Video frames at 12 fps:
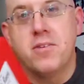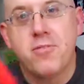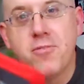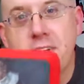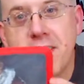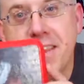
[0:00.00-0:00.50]

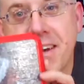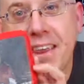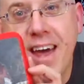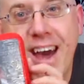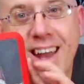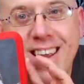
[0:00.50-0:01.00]
front, look at
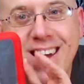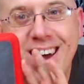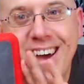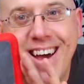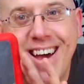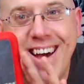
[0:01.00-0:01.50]
that.
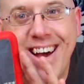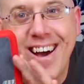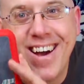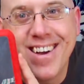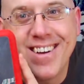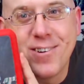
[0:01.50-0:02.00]

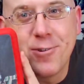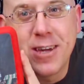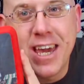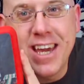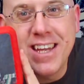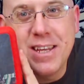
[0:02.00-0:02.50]
Good old
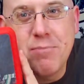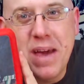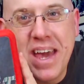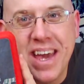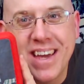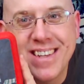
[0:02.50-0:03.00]

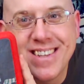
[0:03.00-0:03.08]
Candyman.